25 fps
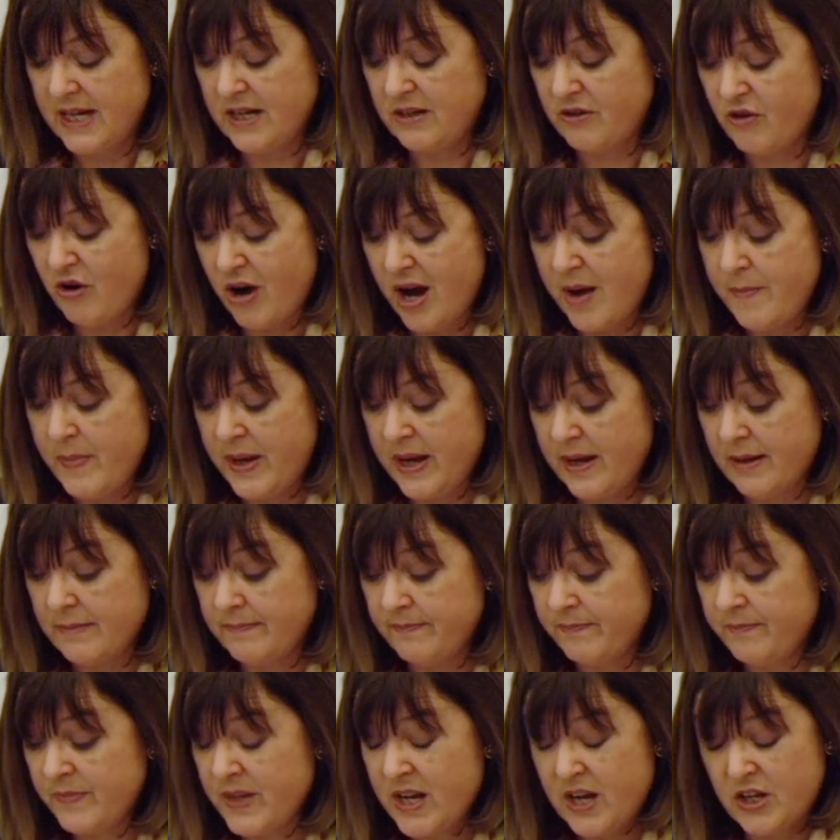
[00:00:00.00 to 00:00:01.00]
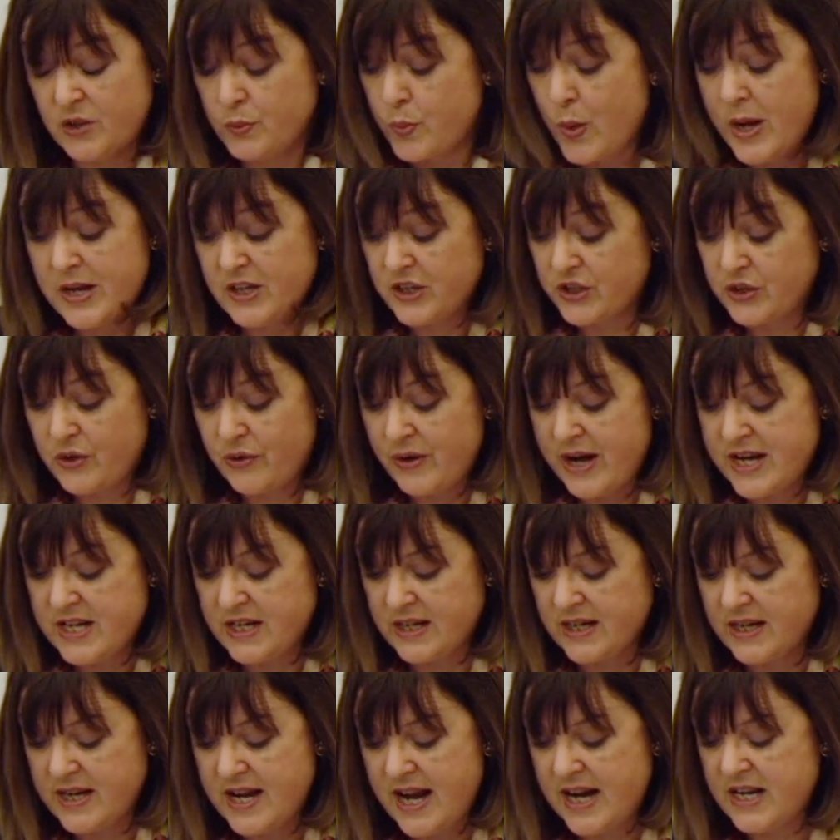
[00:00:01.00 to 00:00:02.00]
in Crimea, as well as
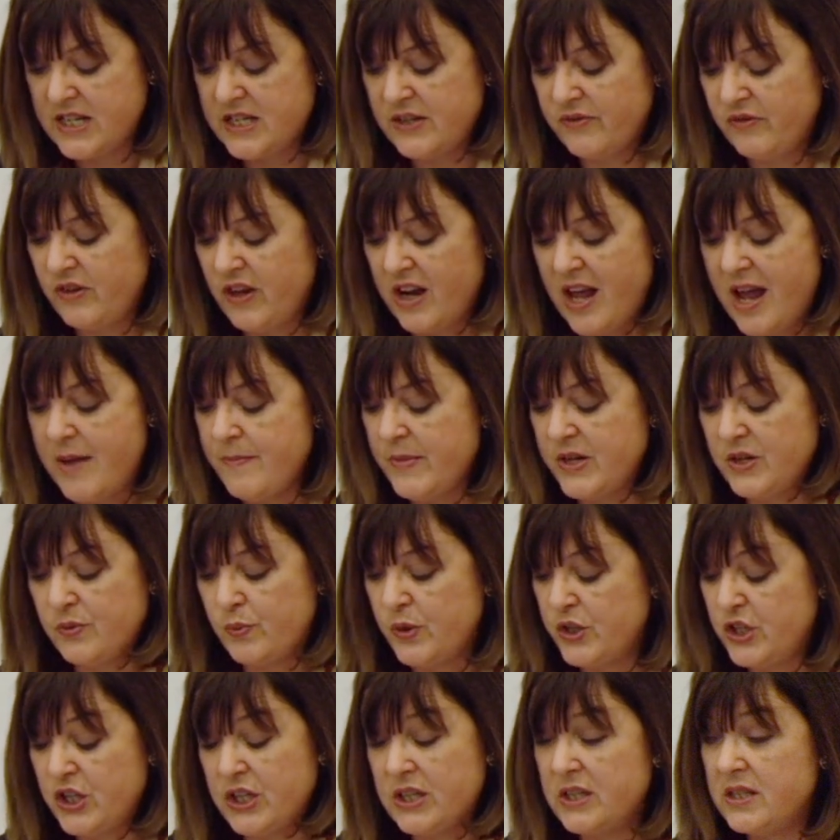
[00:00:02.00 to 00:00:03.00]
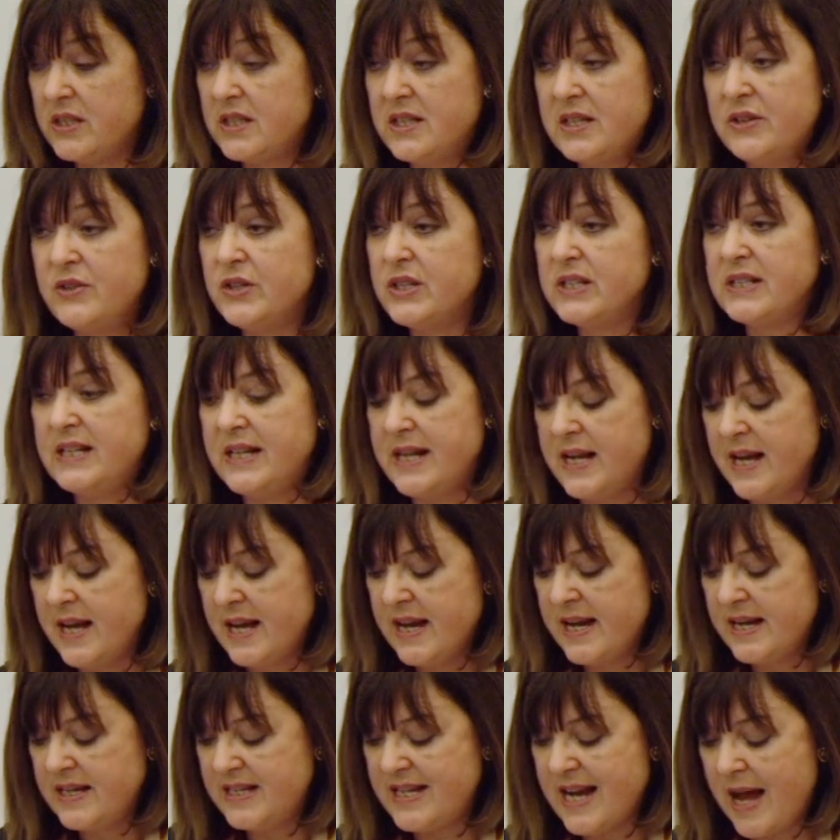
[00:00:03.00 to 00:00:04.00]
creating a negative climate which is seriously
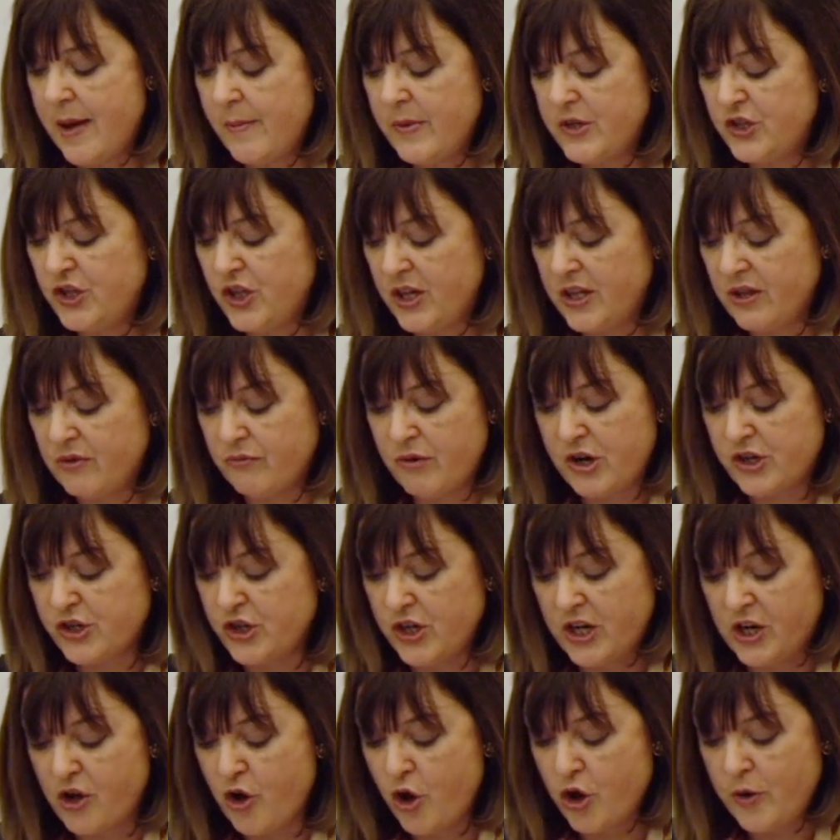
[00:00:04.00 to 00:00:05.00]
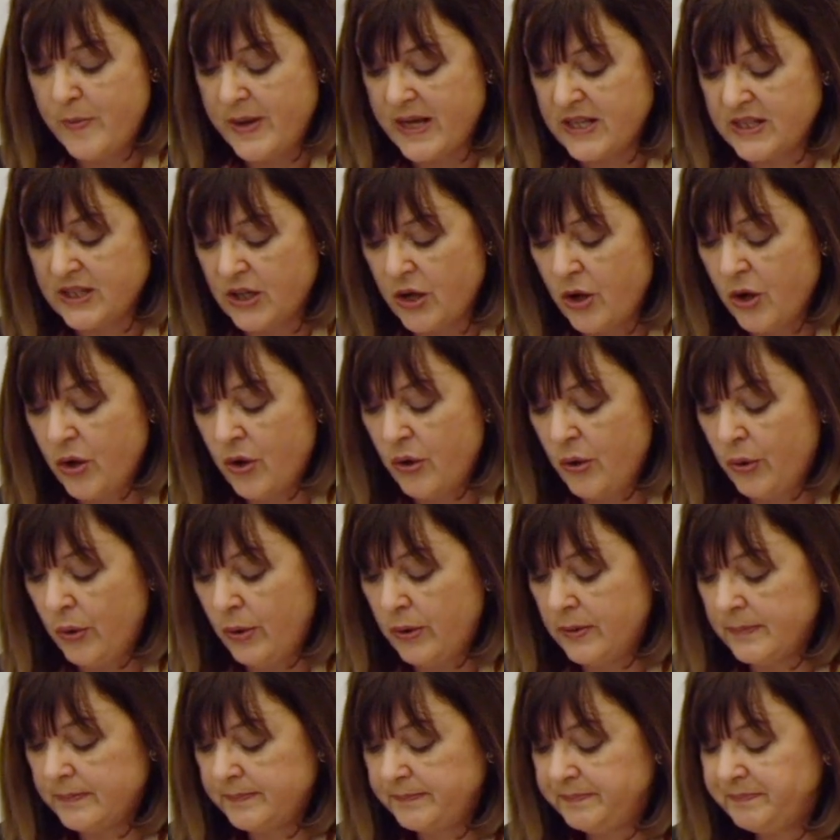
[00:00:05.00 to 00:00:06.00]
damaging the Russian economy as a
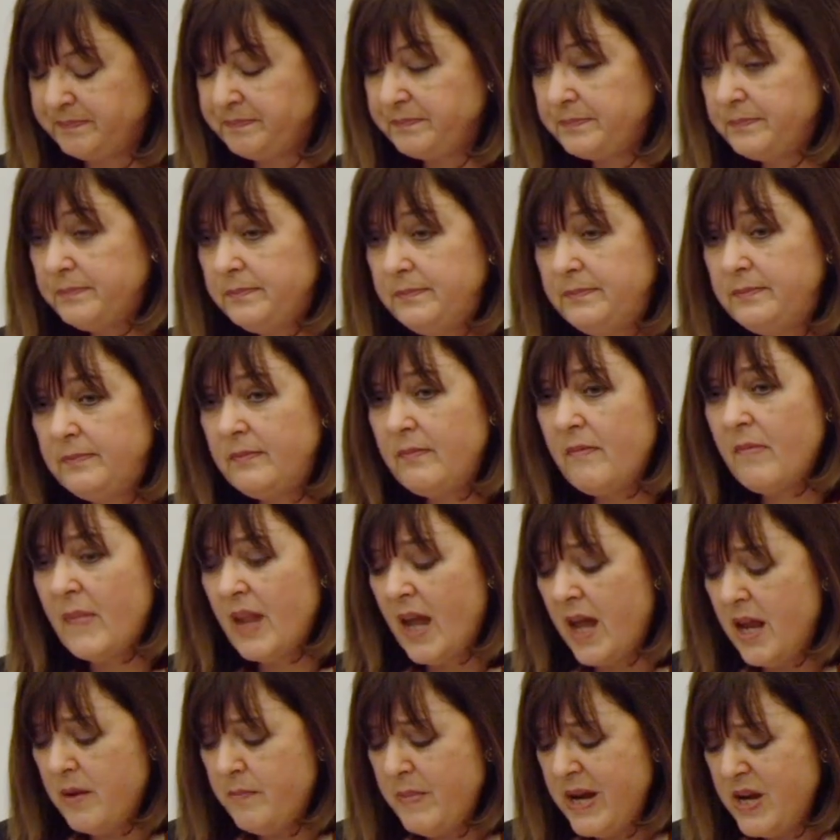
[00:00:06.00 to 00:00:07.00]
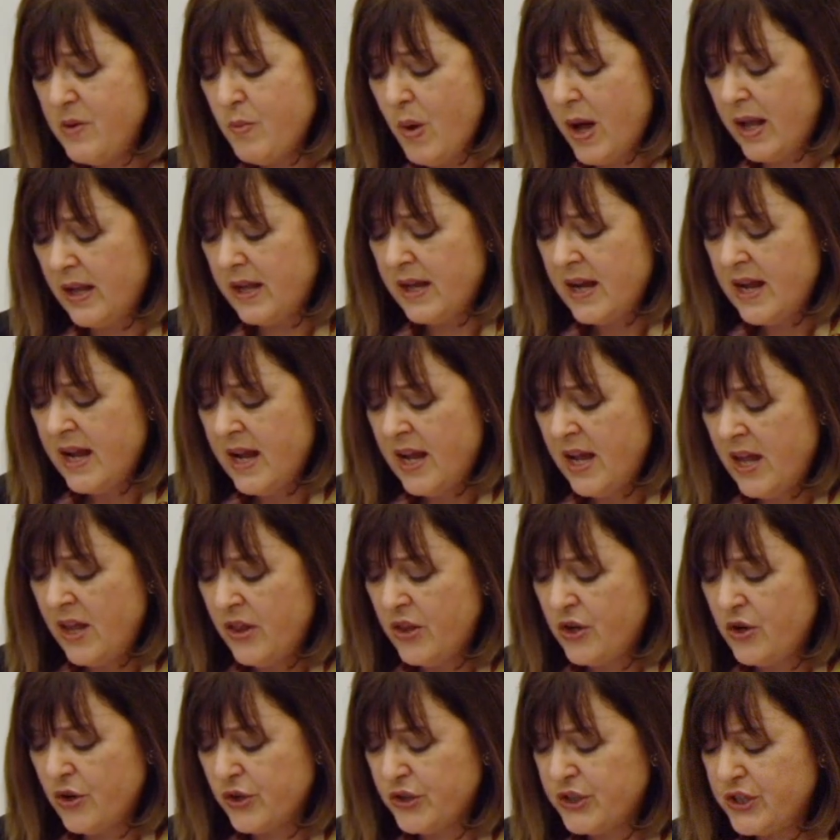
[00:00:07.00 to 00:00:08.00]
whole. And meanwhile,
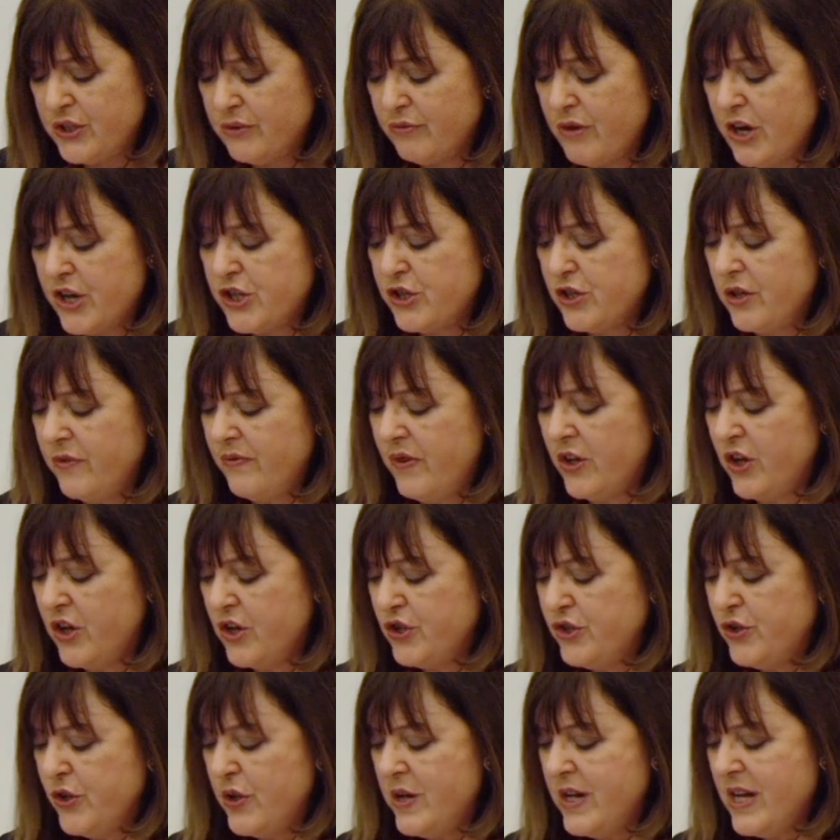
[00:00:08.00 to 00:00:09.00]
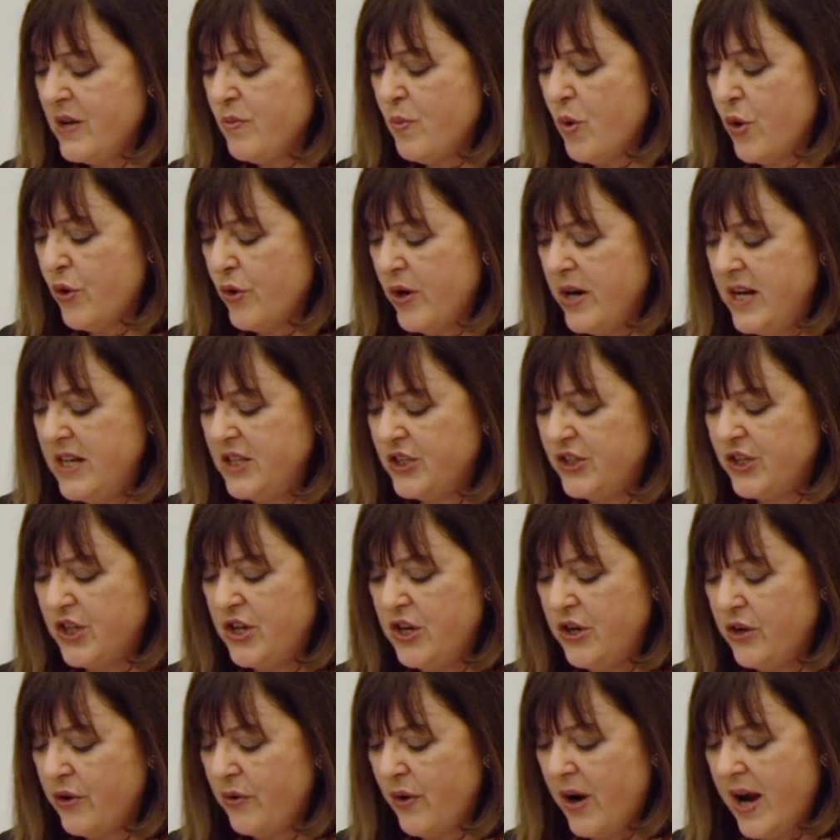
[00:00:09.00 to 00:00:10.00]
the cost to Russia of the continuing war in eastern
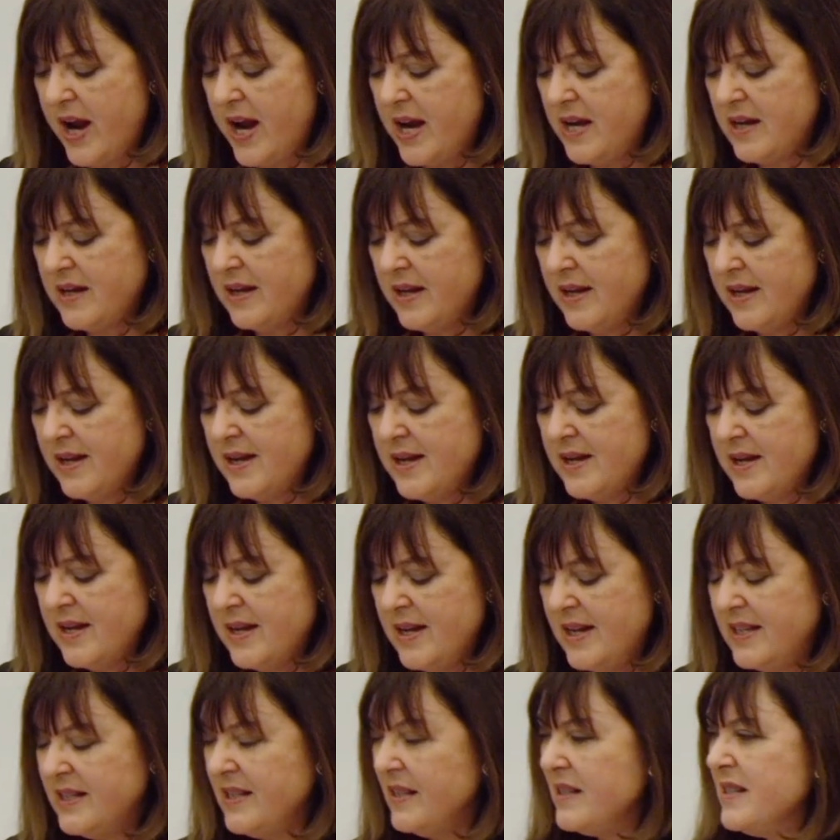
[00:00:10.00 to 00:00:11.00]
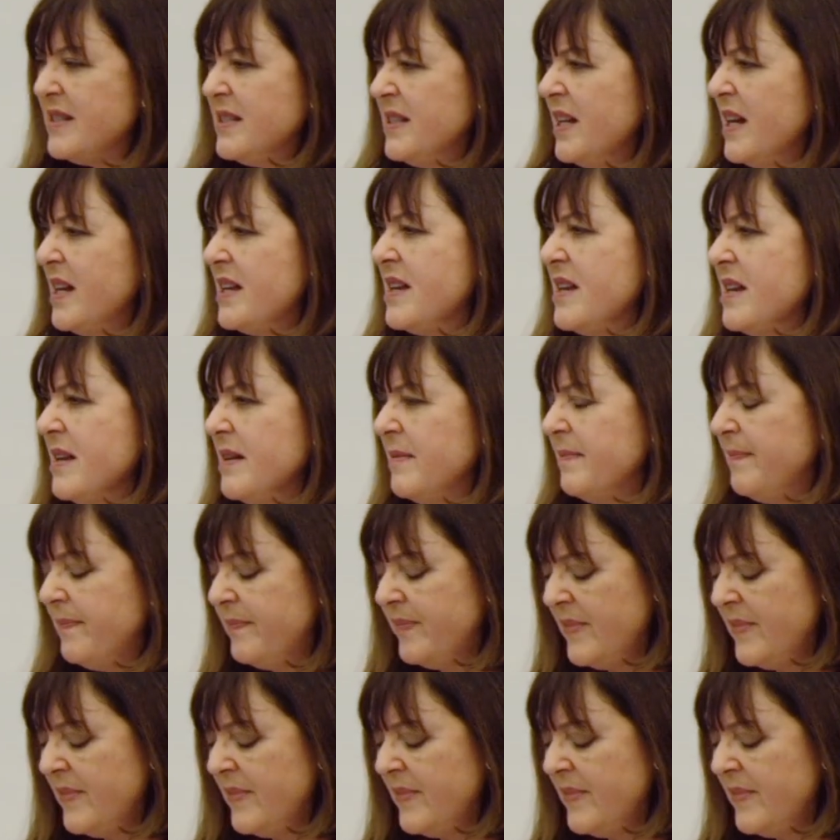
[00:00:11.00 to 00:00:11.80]
Ukraine is uncertain.